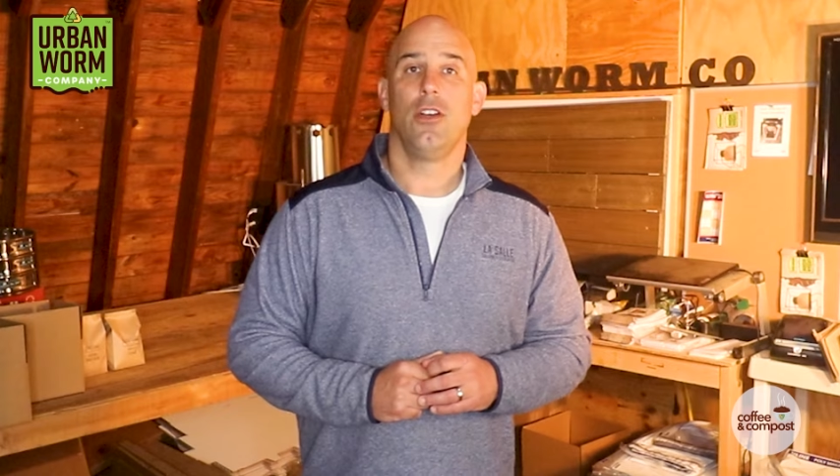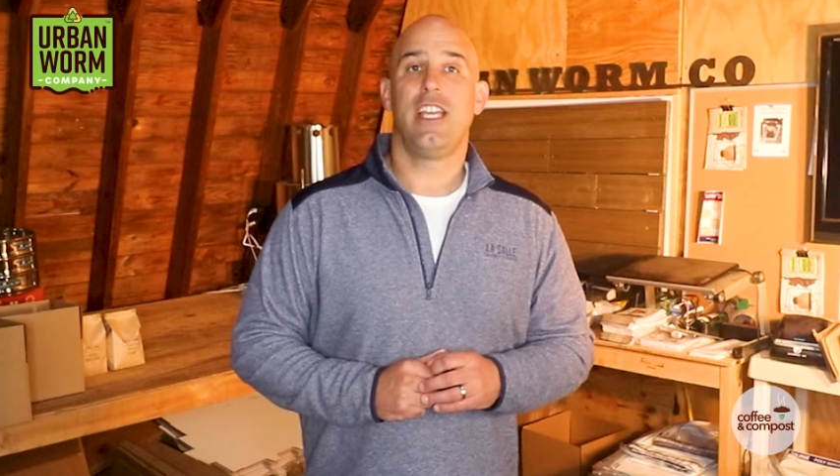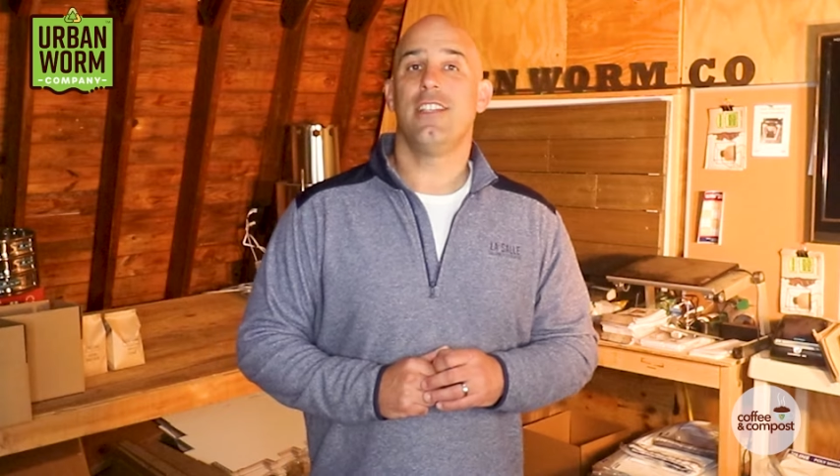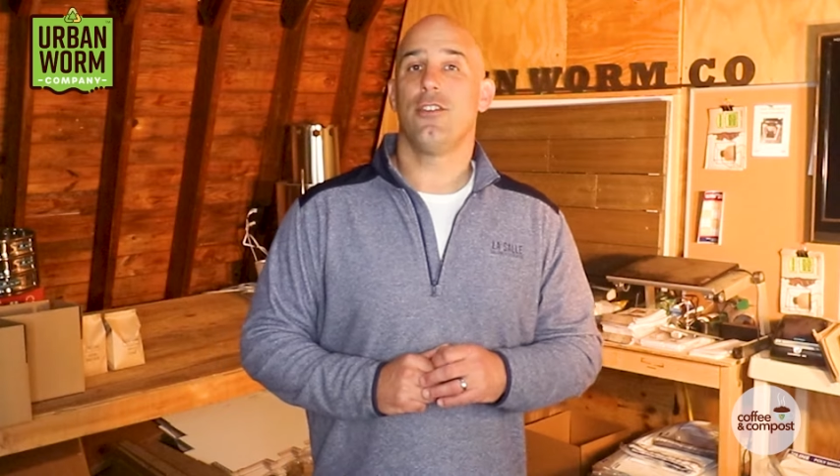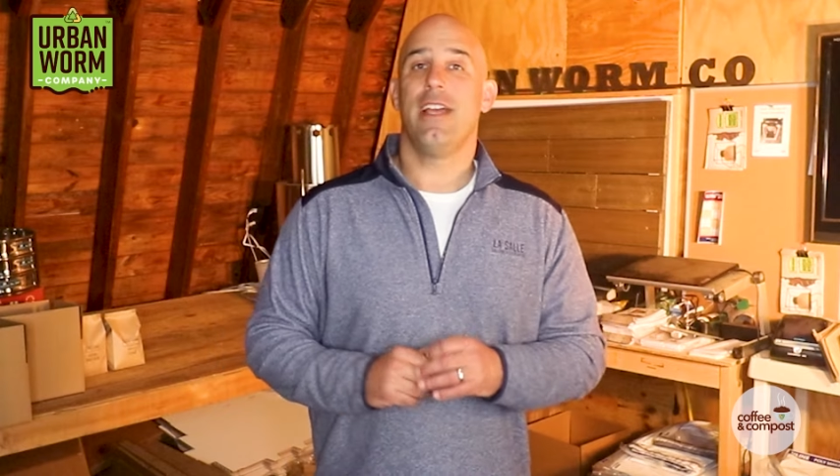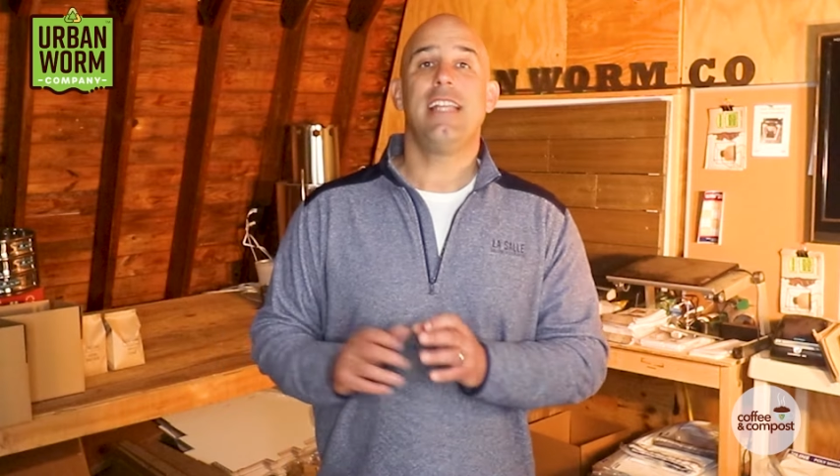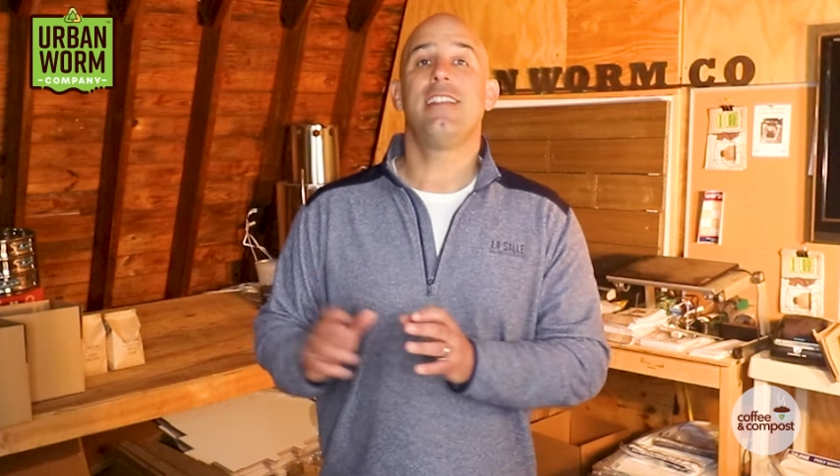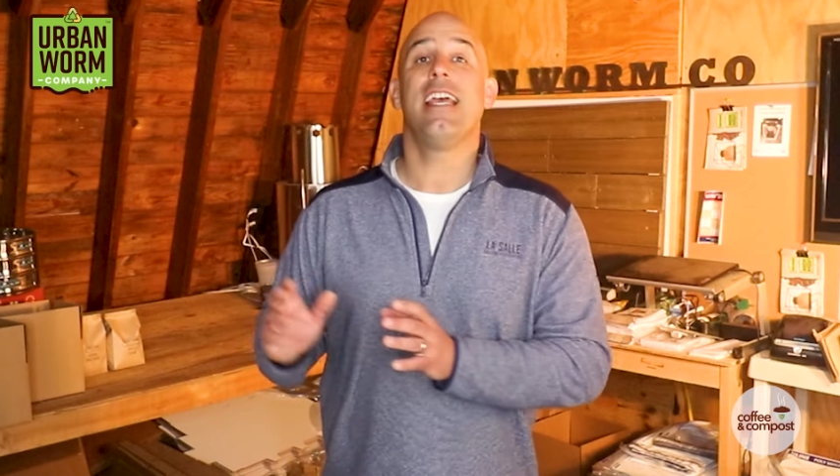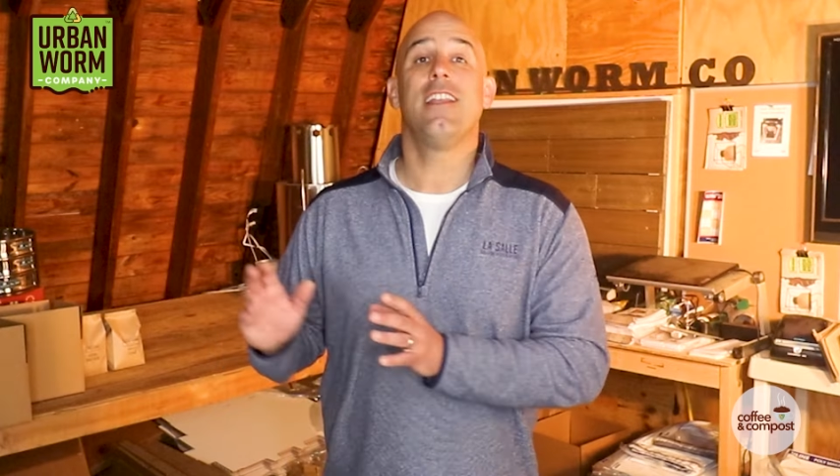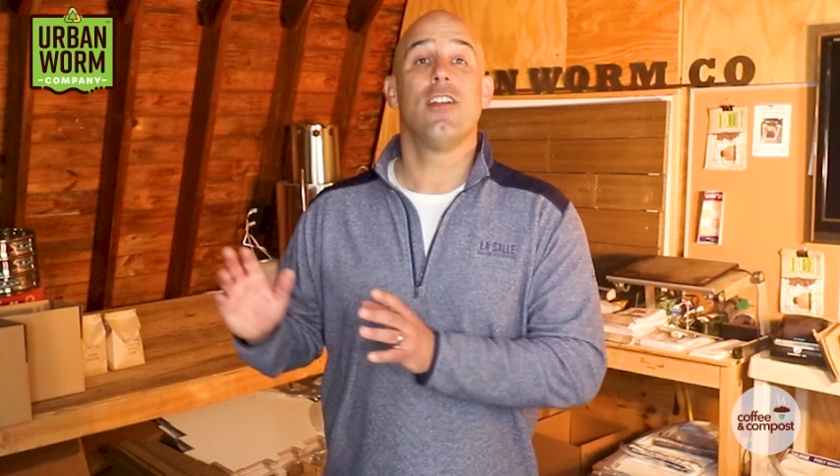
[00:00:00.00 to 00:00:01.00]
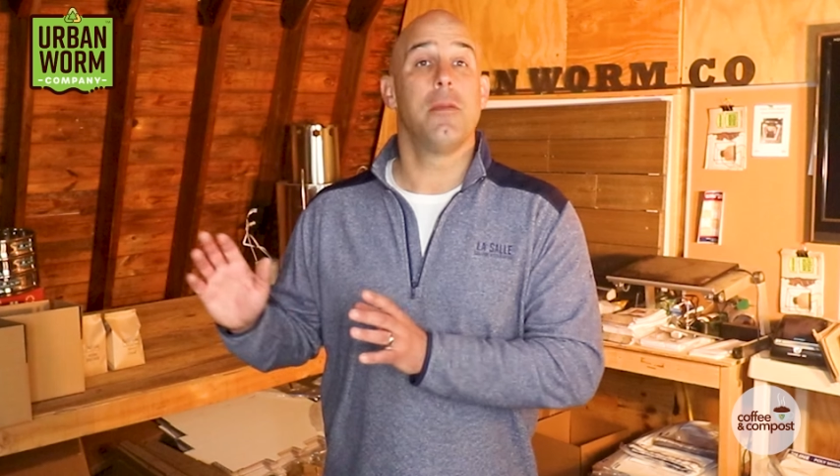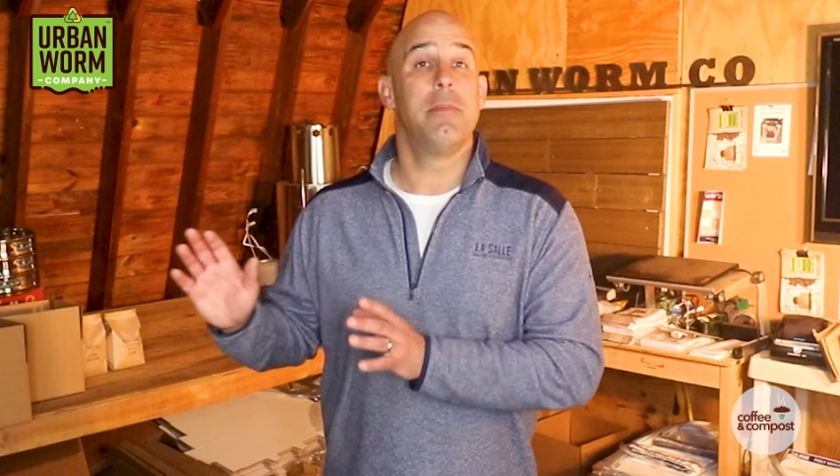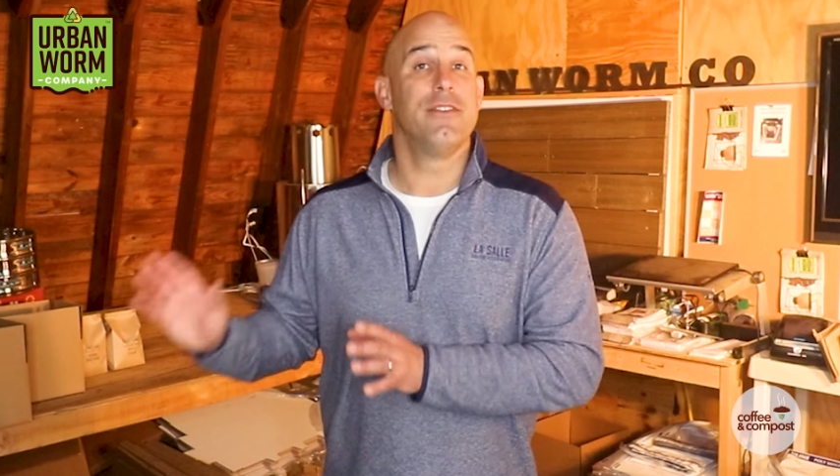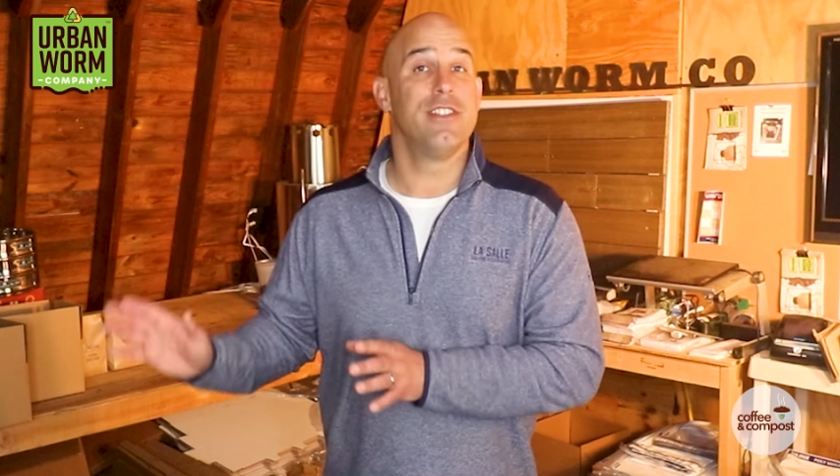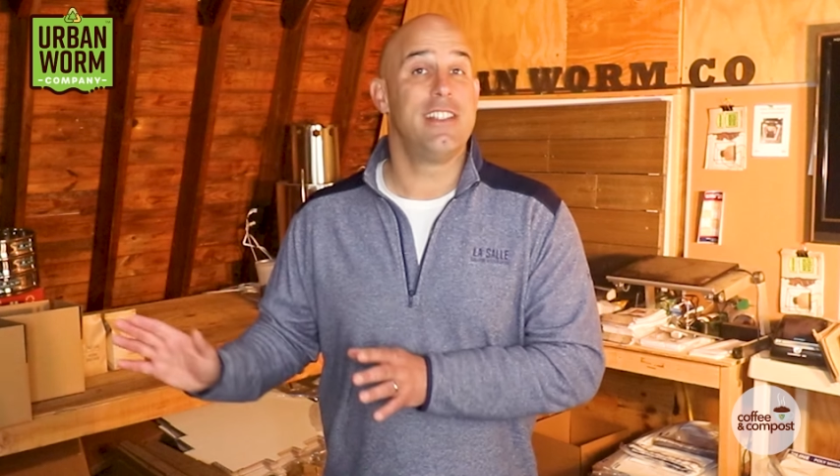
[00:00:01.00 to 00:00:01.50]
Okay, so I hate to end on a
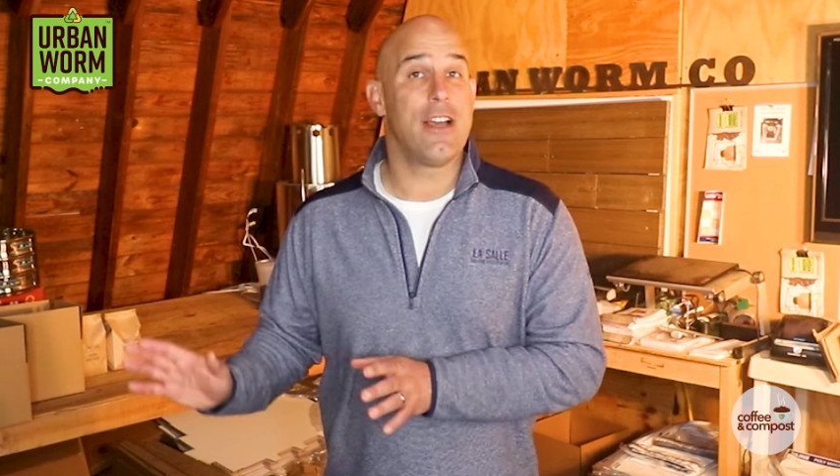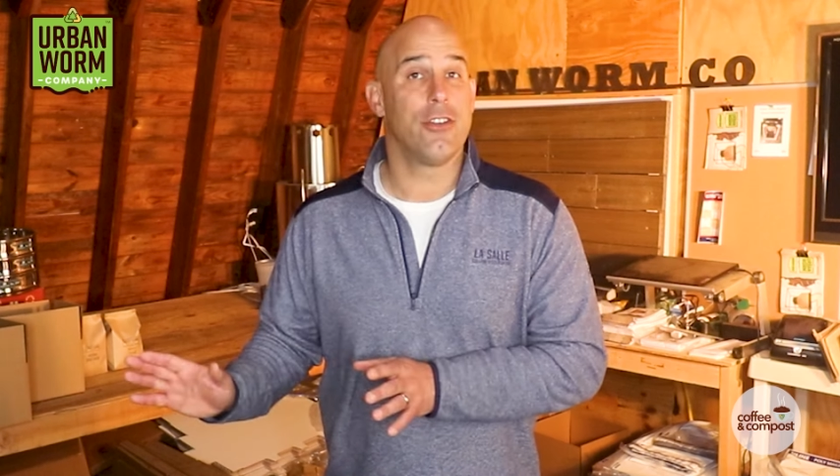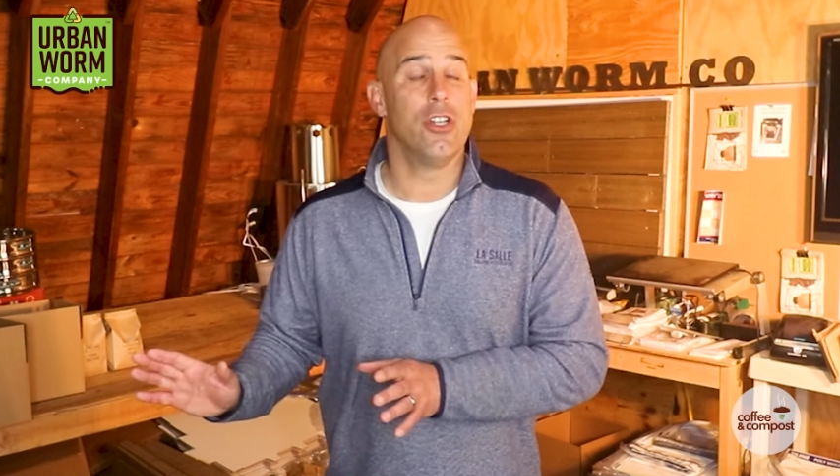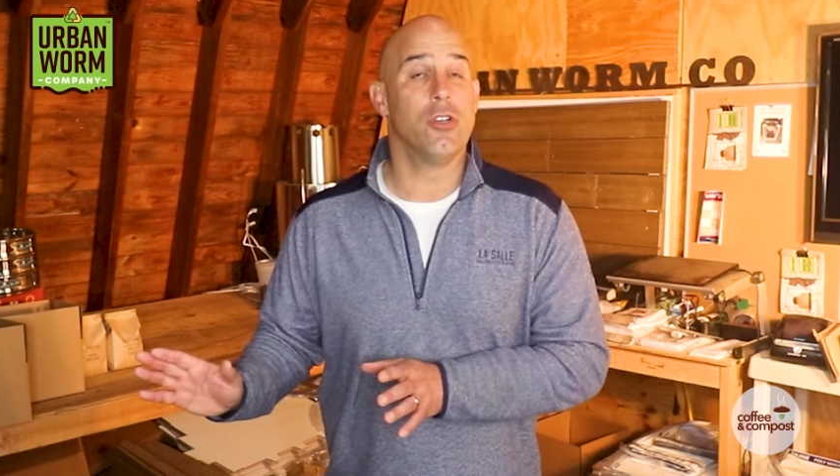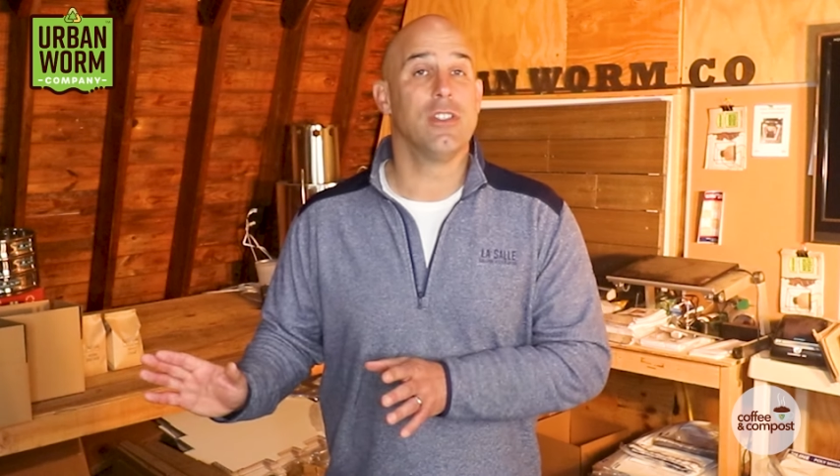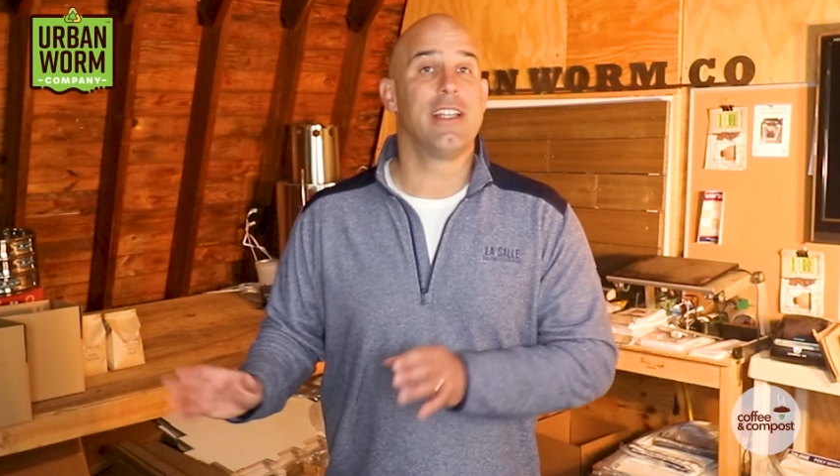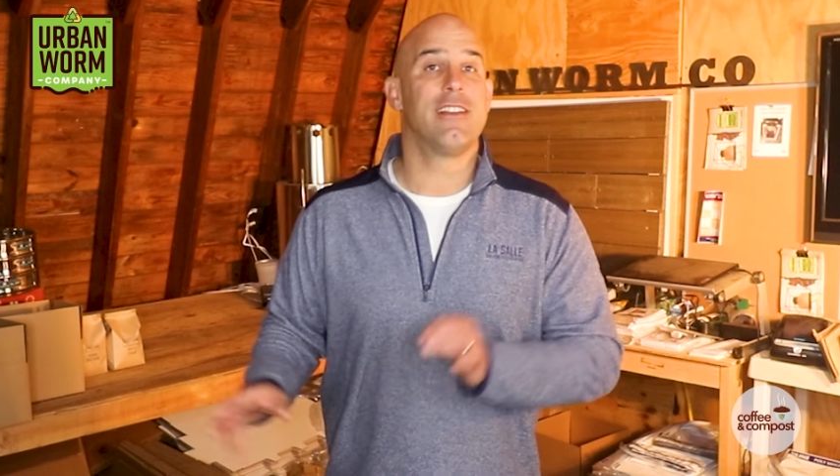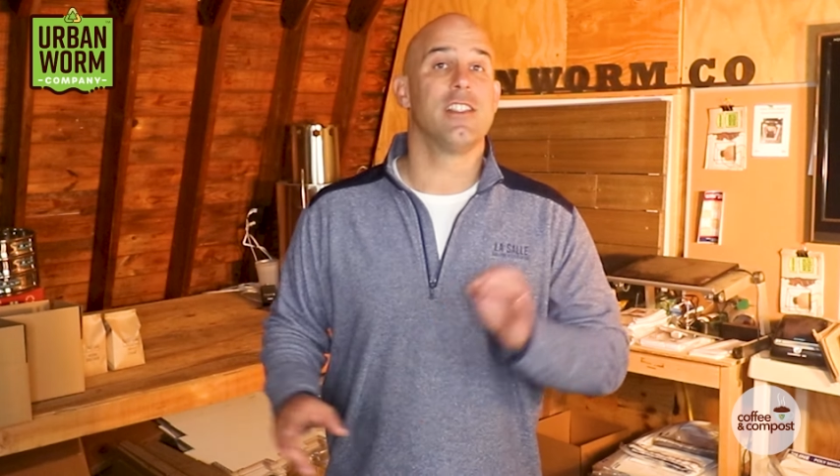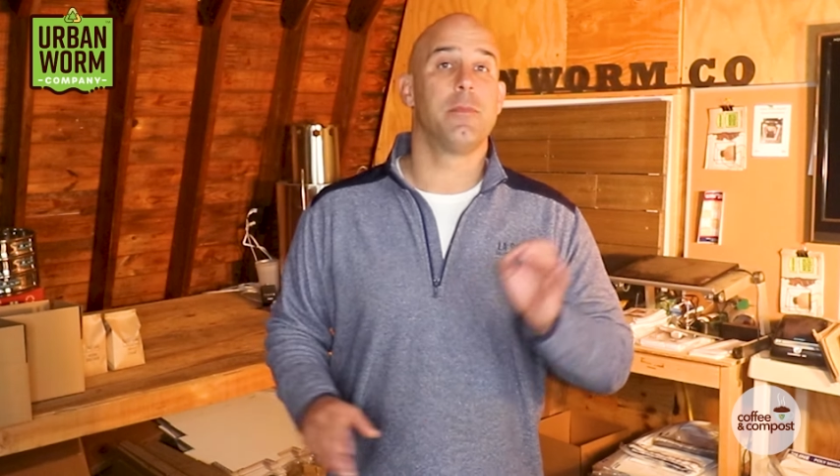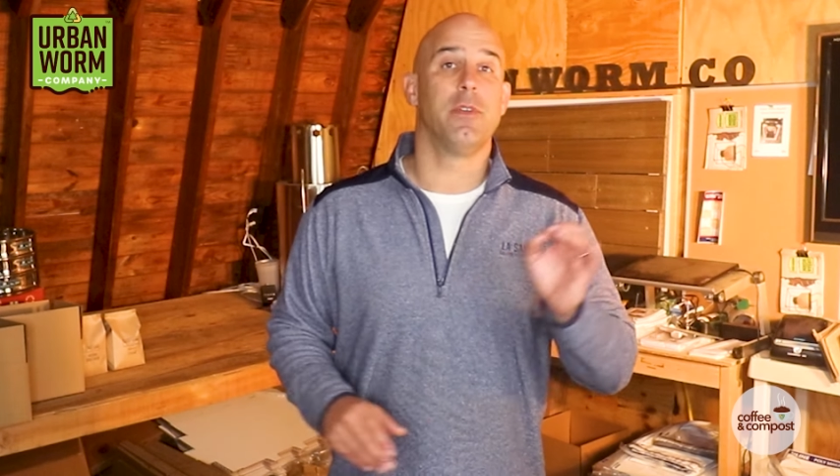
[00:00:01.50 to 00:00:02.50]
bit of a downer note like this,